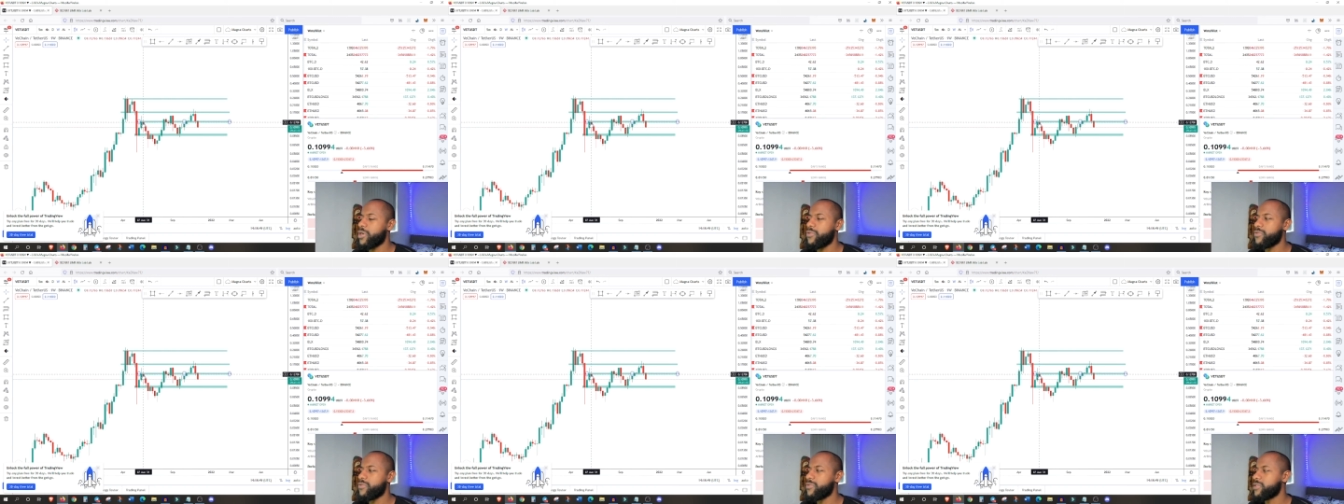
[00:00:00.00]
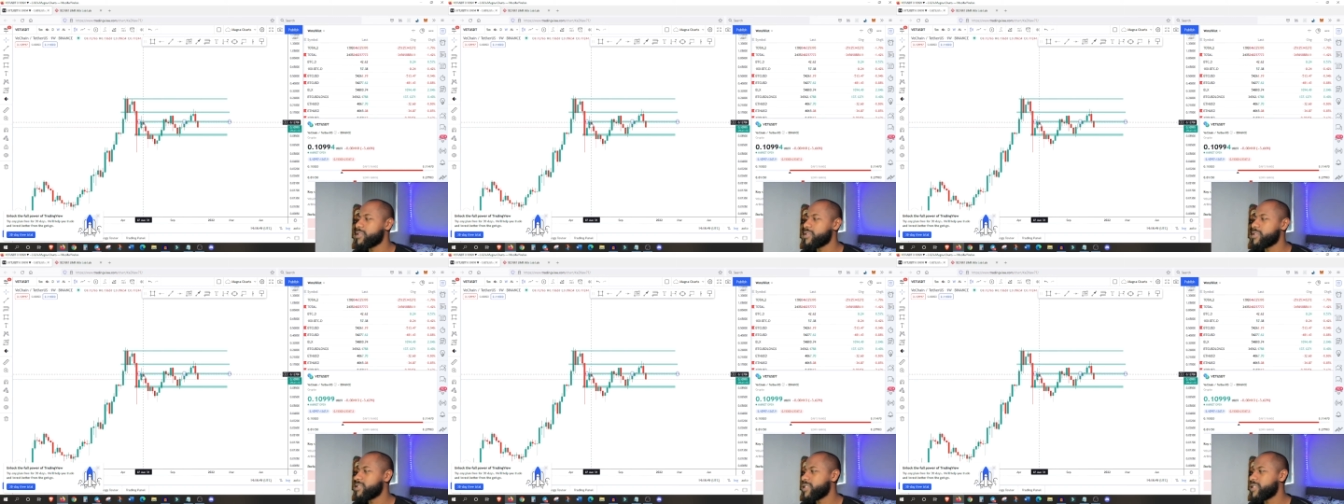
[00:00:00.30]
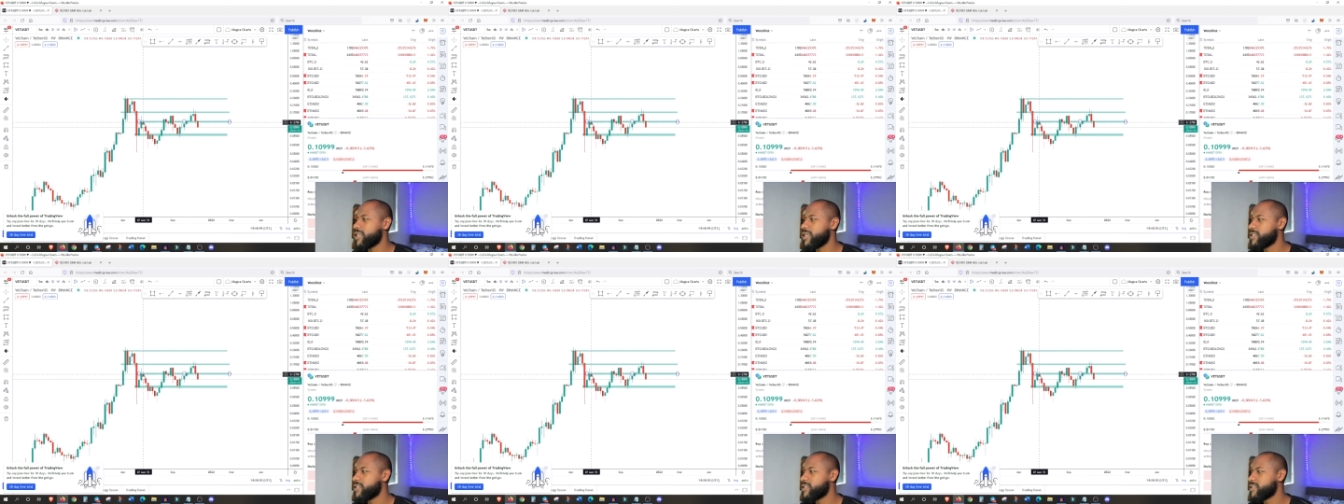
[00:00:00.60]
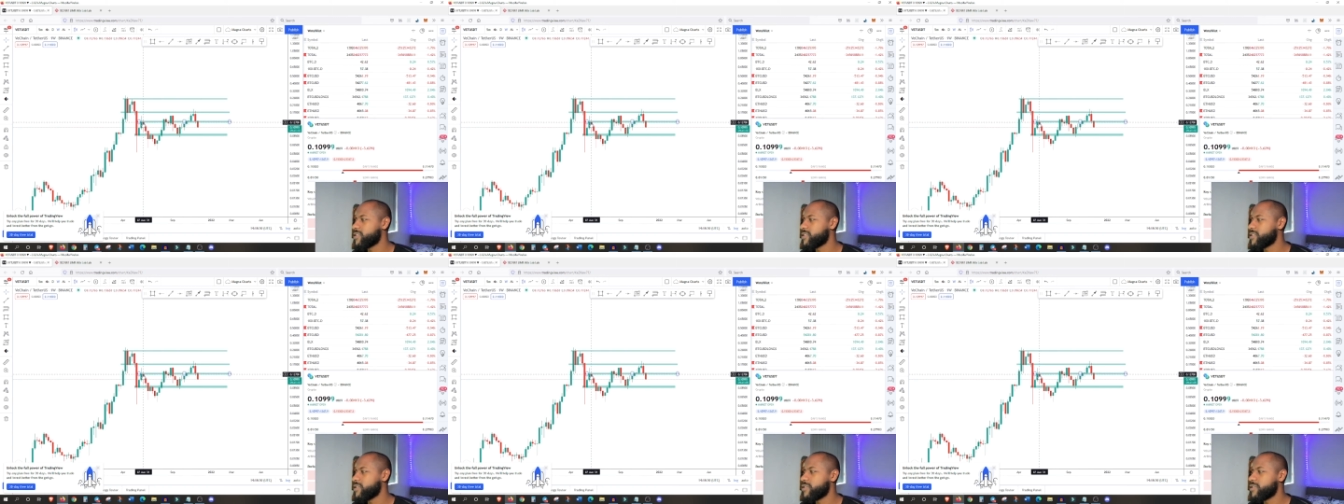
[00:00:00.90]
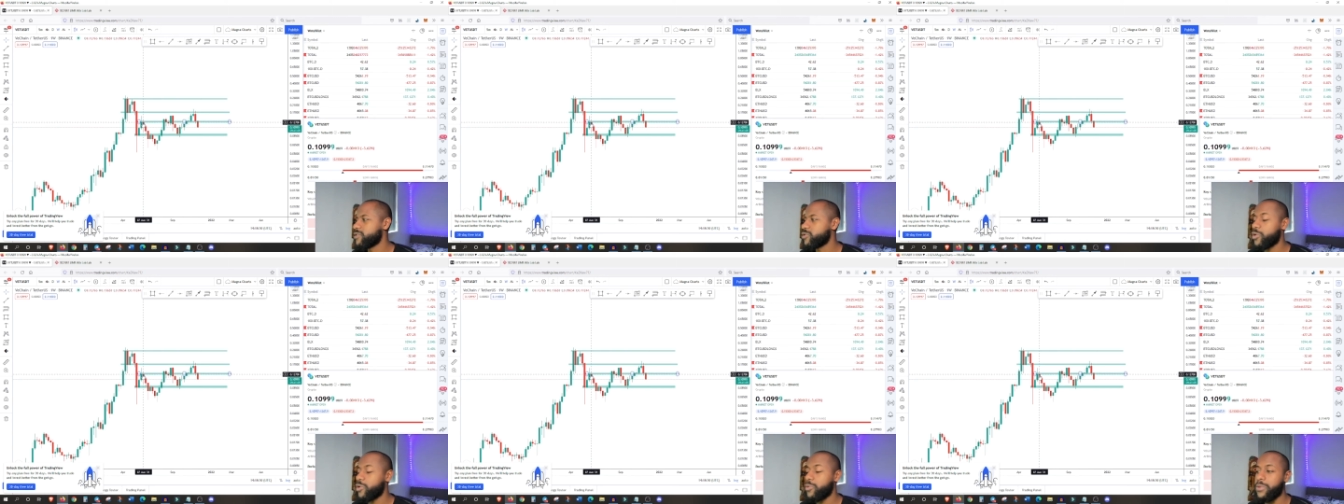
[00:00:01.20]
12
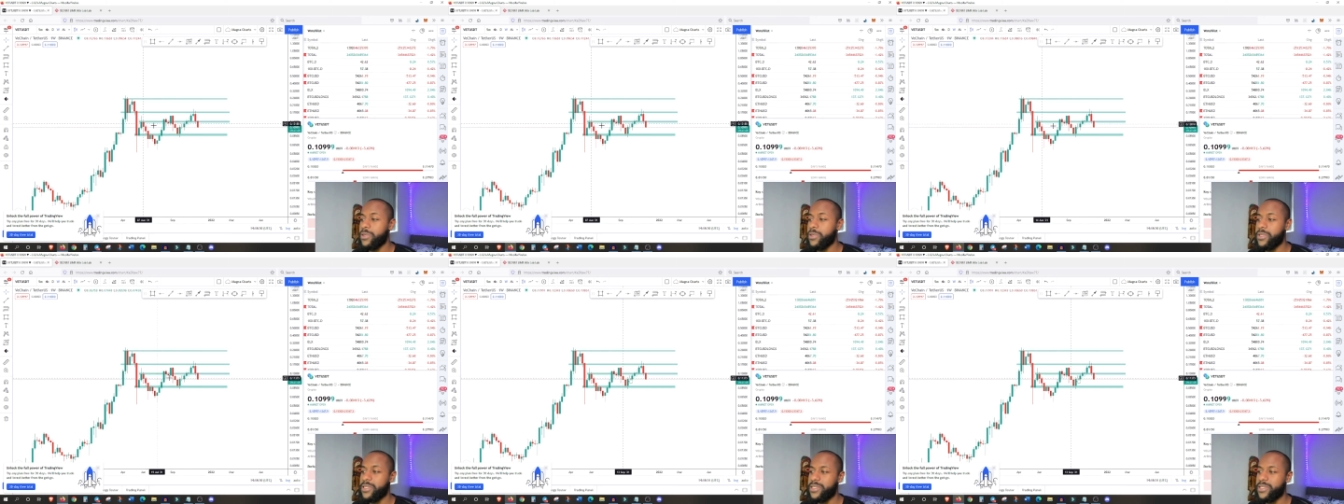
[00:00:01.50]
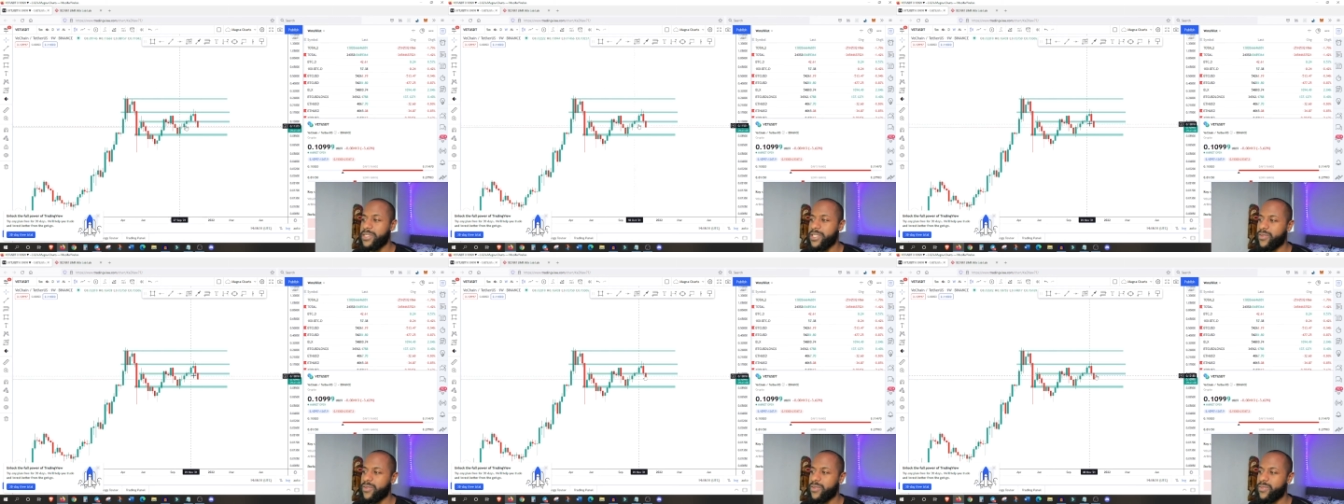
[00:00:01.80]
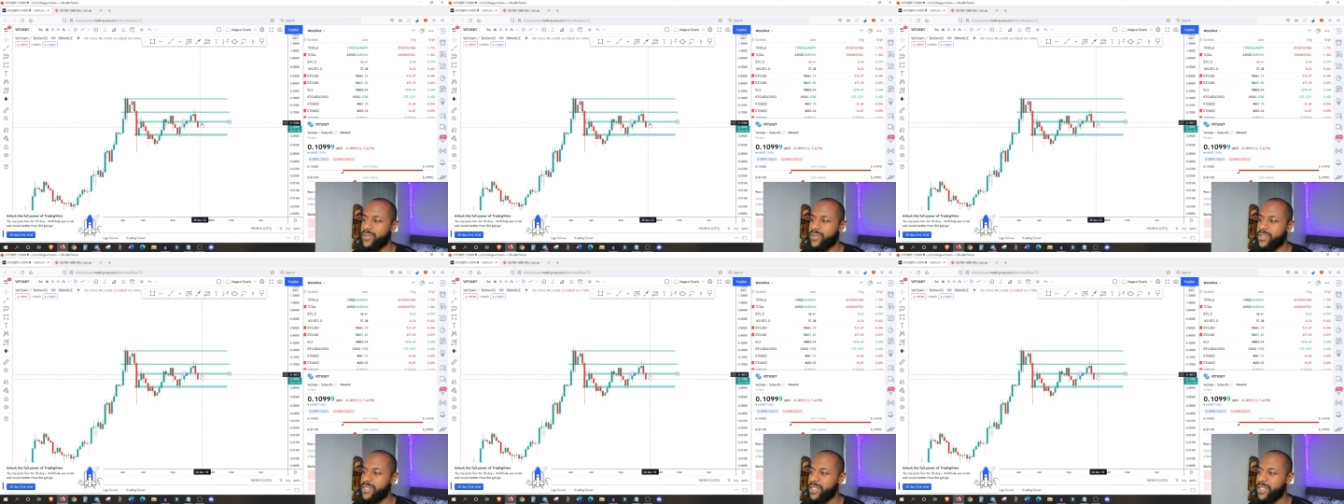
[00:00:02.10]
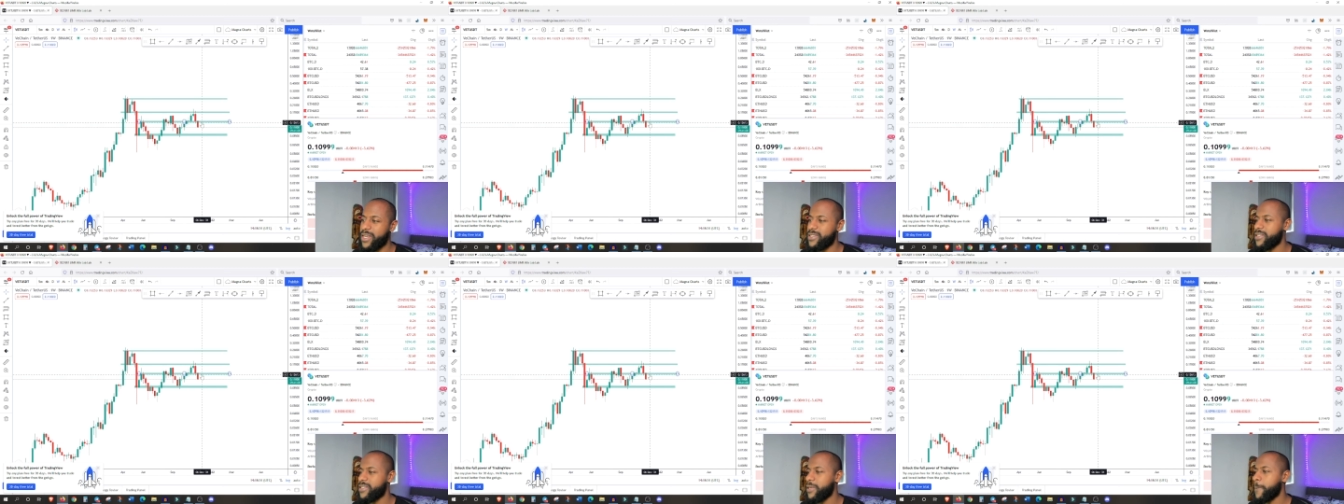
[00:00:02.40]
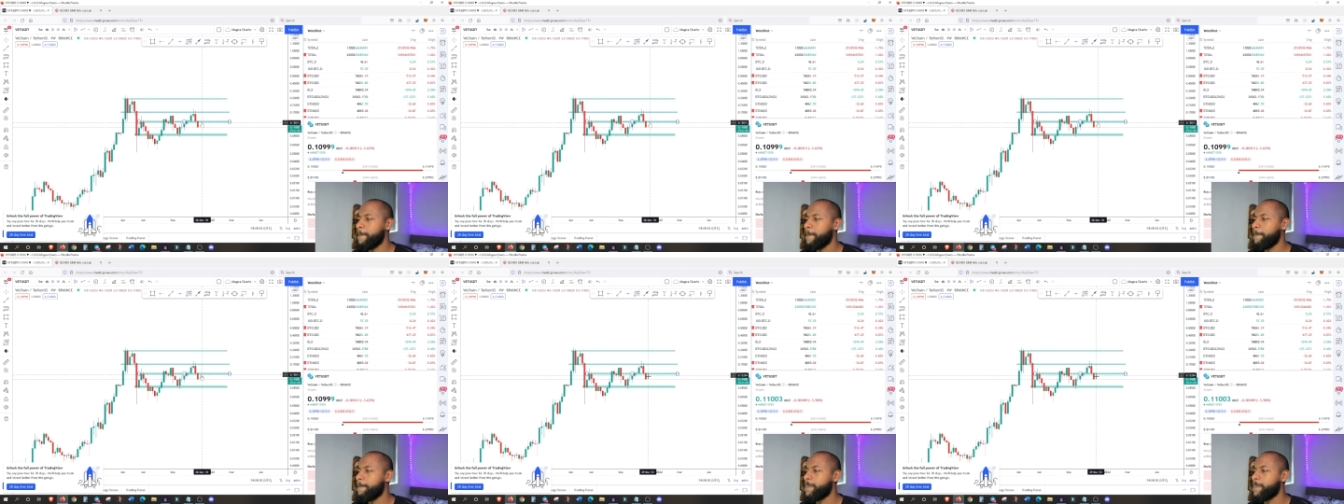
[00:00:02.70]
cents 12.7
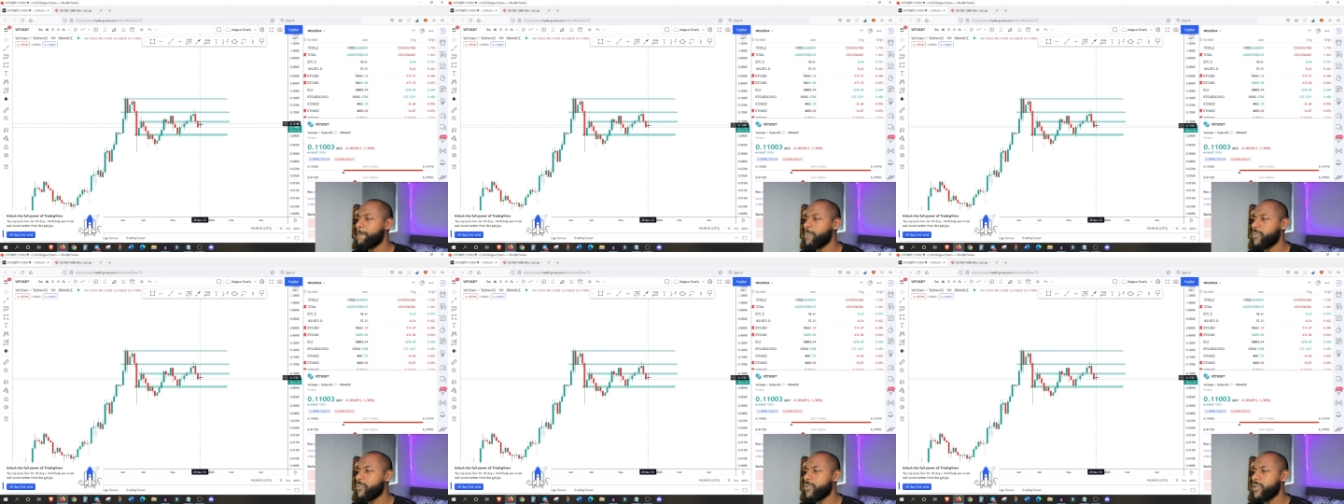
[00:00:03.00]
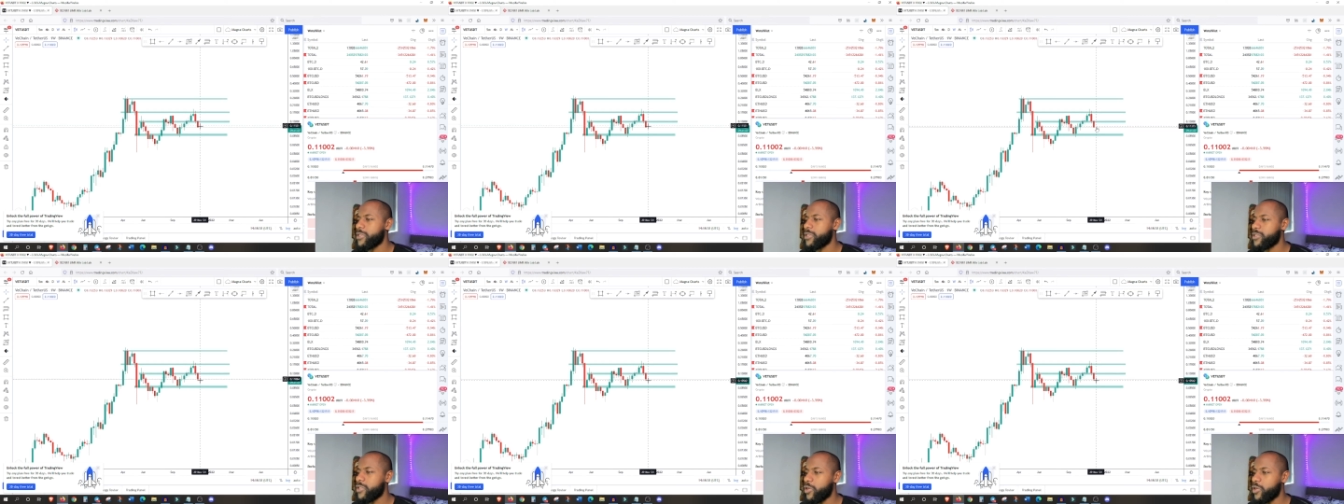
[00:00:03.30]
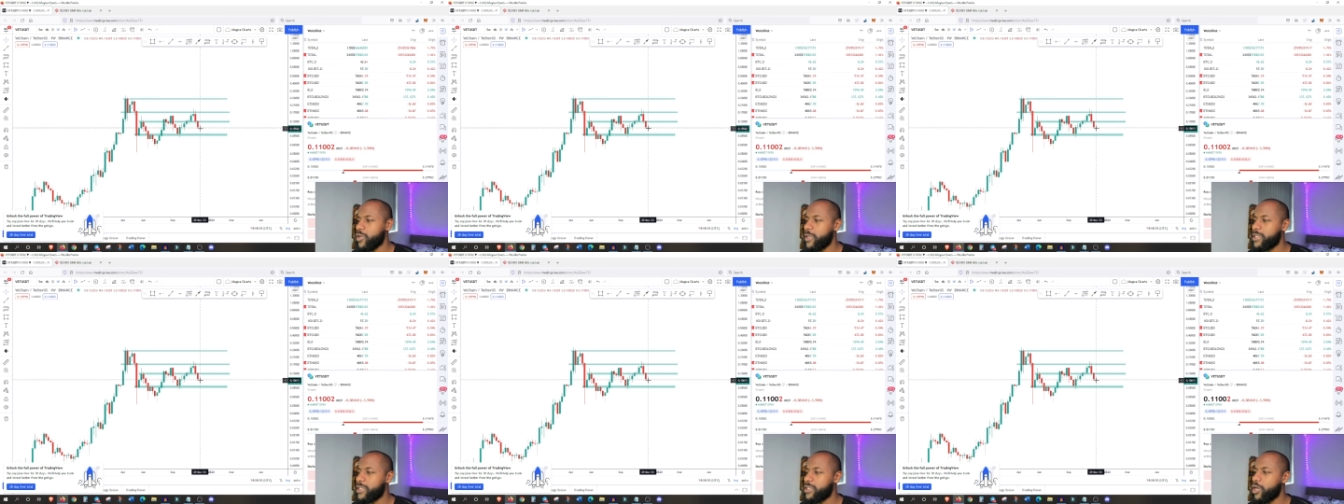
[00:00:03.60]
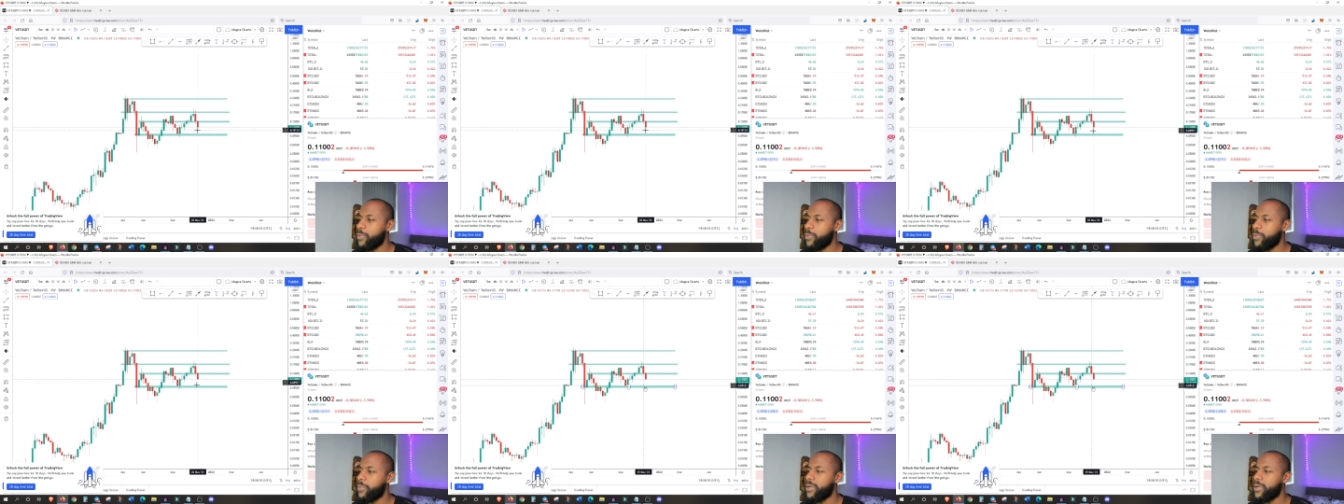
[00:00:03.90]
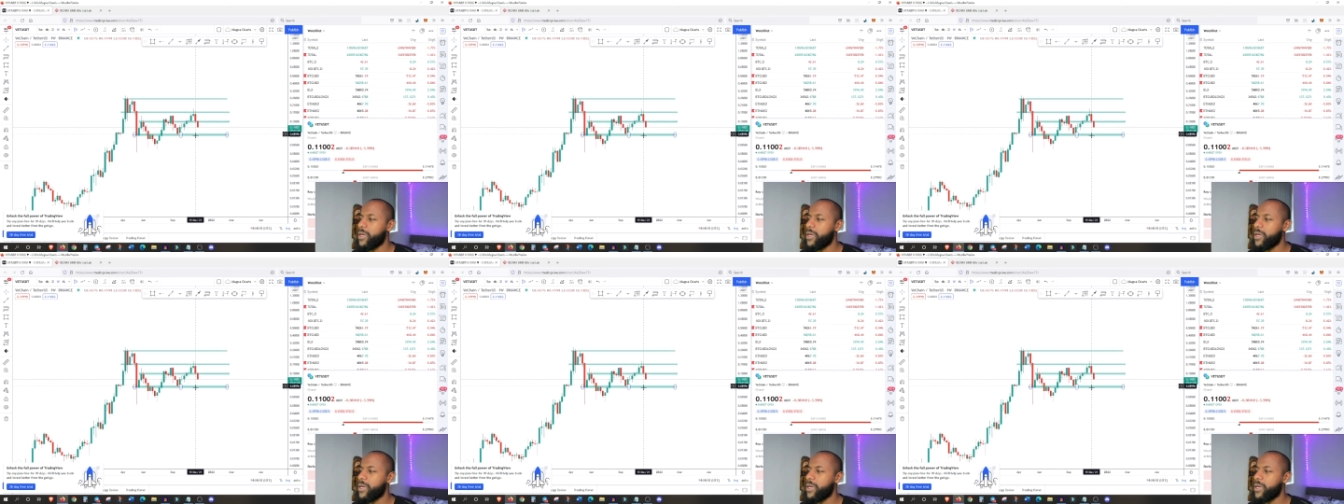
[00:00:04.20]
cents, so it's